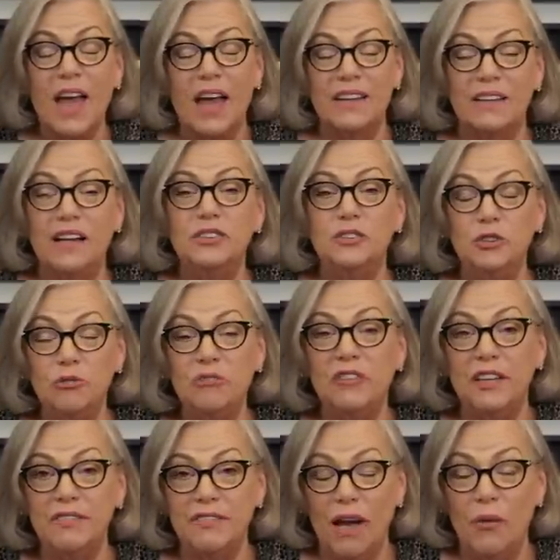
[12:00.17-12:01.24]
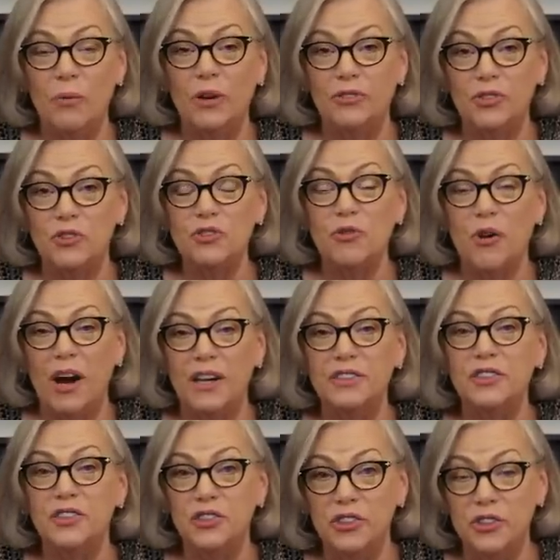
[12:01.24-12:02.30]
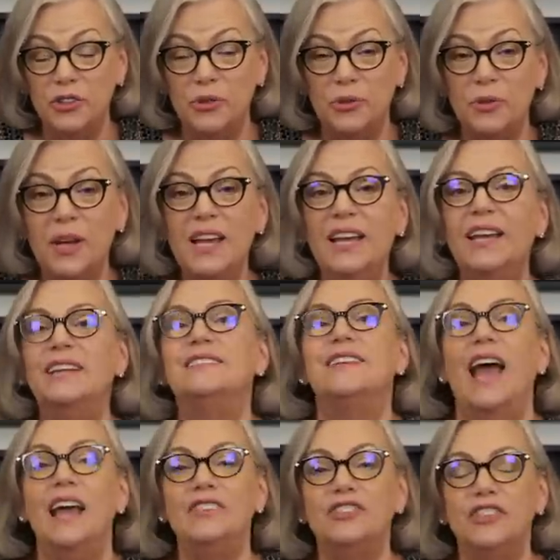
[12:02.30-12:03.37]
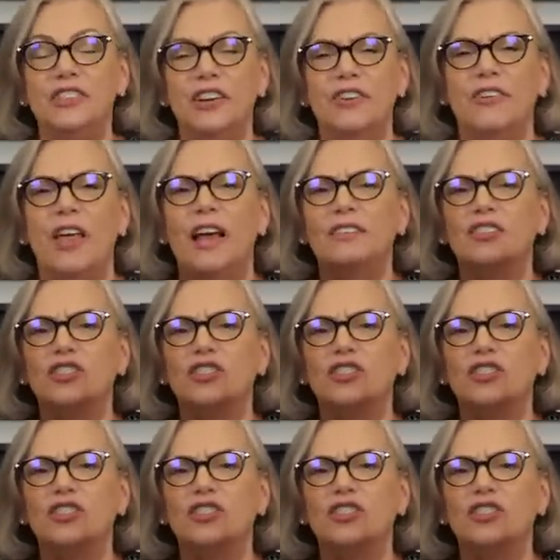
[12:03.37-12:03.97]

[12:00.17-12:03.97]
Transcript: And I do think that what they're trying to do is engineer that